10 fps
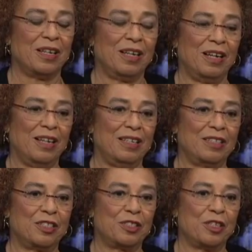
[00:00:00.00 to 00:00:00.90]
uh,
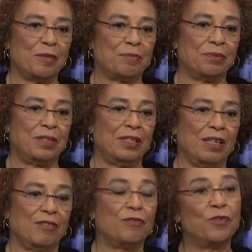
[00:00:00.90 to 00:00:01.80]
it's uh, pretty
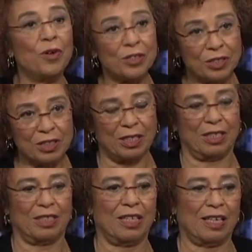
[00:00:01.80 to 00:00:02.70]

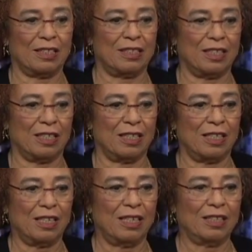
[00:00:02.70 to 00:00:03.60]
unfortunate that uh,
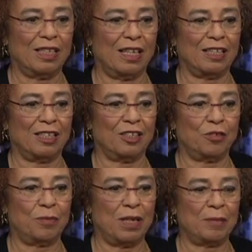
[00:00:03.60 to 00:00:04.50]
that
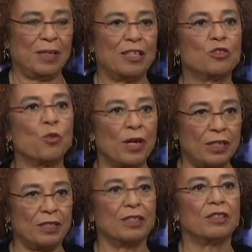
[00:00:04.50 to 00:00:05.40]
Obama has
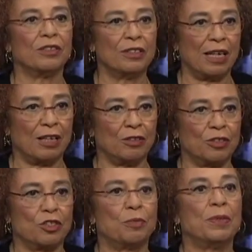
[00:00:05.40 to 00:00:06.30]
waited until now
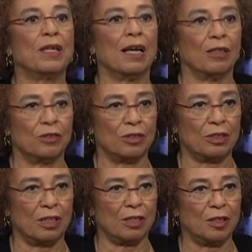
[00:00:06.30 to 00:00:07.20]
to speak
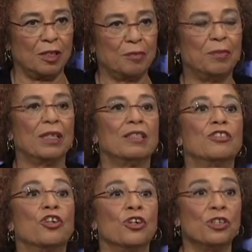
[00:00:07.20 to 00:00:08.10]
out, uh, but it's
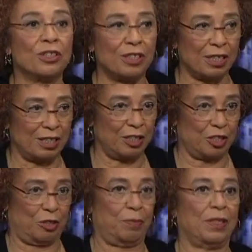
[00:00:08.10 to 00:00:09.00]
good that he
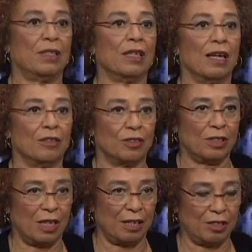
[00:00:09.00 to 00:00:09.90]
is speaking out,
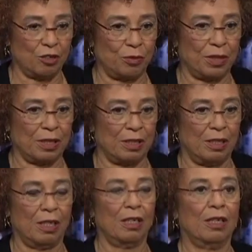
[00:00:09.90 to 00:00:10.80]
and I think we can
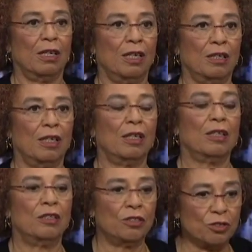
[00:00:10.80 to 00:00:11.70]
uh,
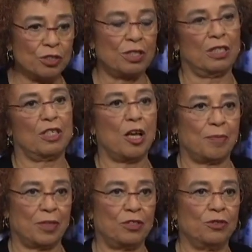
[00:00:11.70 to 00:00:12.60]
use this
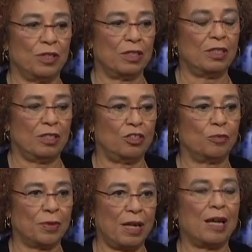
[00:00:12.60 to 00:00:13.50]
opportunity to
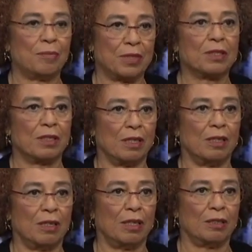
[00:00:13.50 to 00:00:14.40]
perhaps
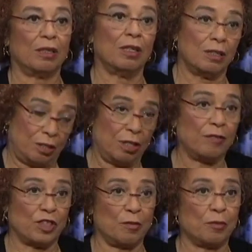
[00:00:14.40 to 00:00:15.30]
uh,
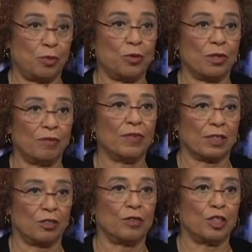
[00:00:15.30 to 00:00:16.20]
achieve some important
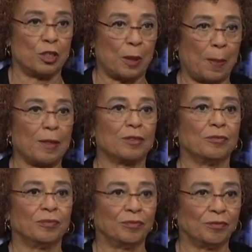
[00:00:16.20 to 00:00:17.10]
victories.
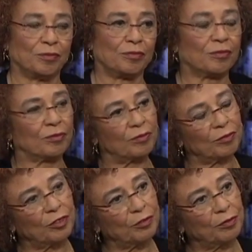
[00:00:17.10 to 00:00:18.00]

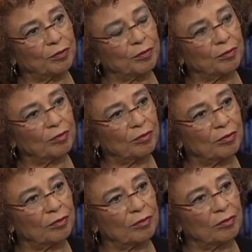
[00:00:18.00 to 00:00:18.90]
Explain what you mean,
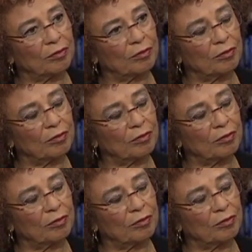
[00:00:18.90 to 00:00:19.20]
Angela,